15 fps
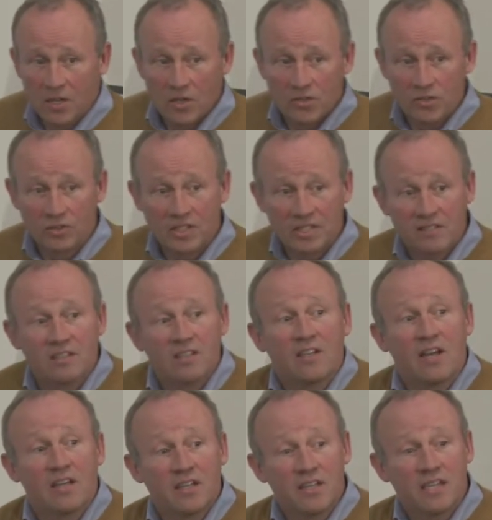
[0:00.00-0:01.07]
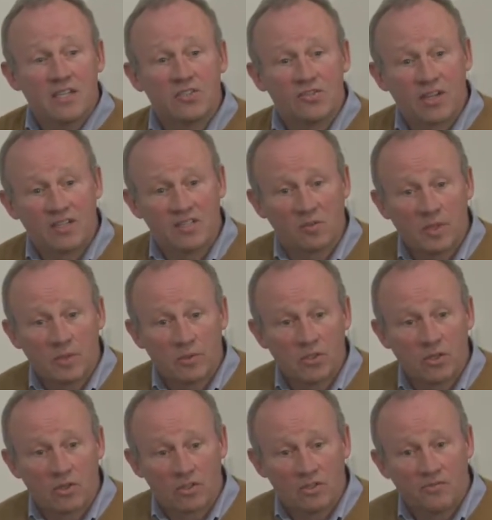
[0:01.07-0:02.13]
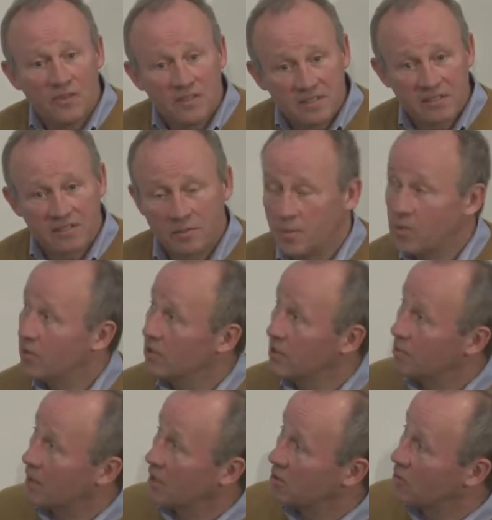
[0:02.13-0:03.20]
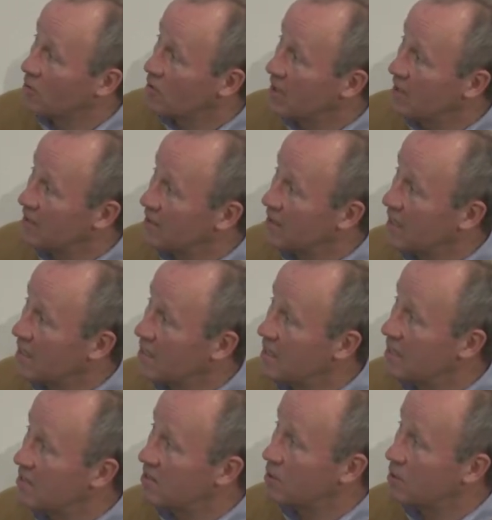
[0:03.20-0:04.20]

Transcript: So these are the kind of key strengths that we would talk to the physics community about, but really the techniques are